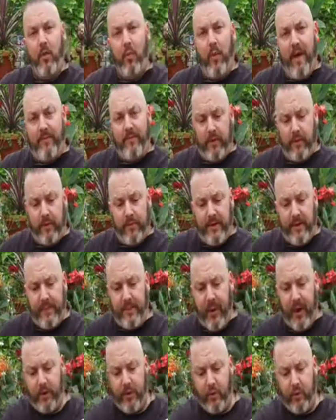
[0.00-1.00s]
We have a little bit of
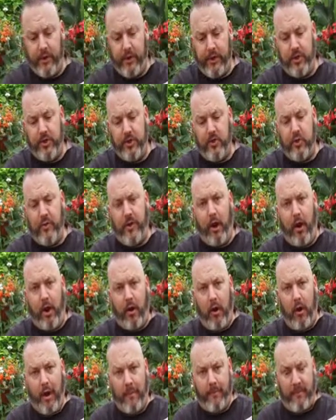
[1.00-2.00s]
butter we're going to do in
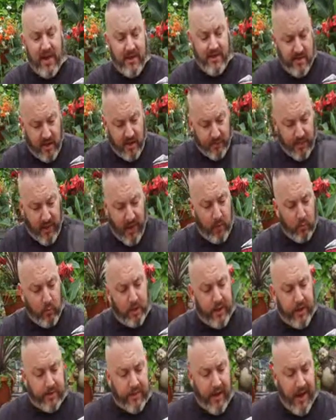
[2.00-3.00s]
our basting pot.
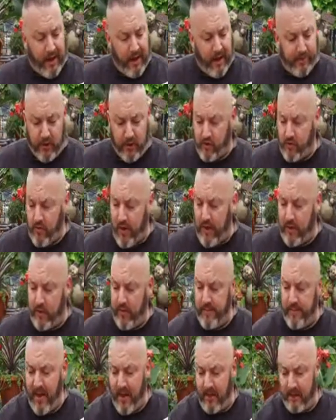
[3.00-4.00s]
We'll get that on the Traeger
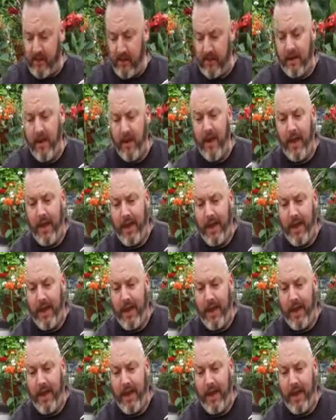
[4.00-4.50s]
and melting.